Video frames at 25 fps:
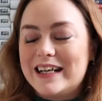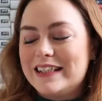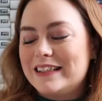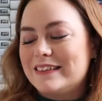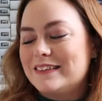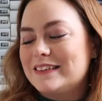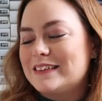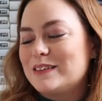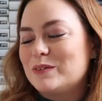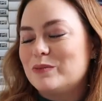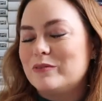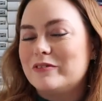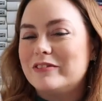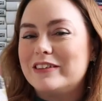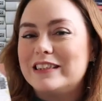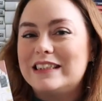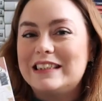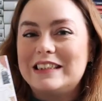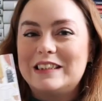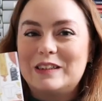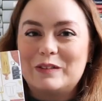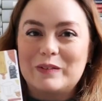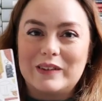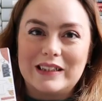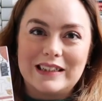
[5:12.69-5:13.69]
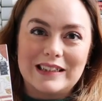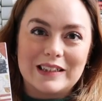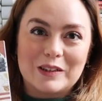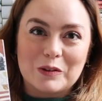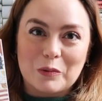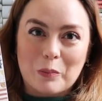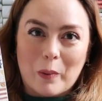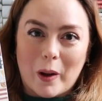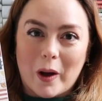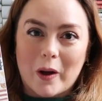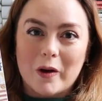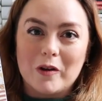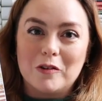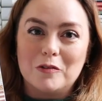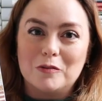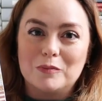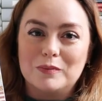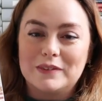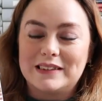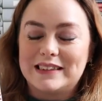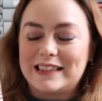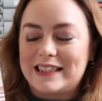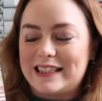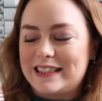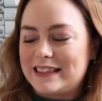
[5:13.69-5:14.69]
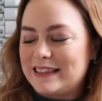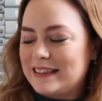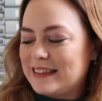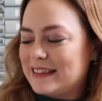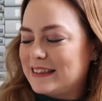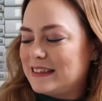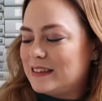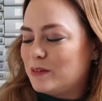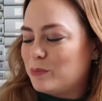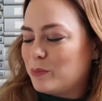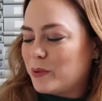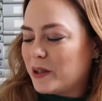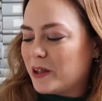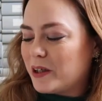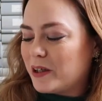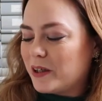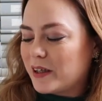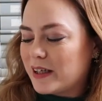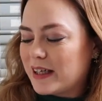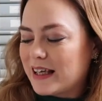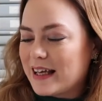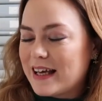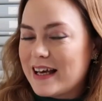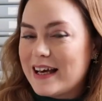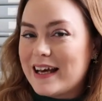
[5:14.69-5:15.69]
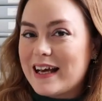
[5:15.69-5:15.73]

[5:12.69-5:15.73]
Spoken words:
There are some really sweet little poems in this book.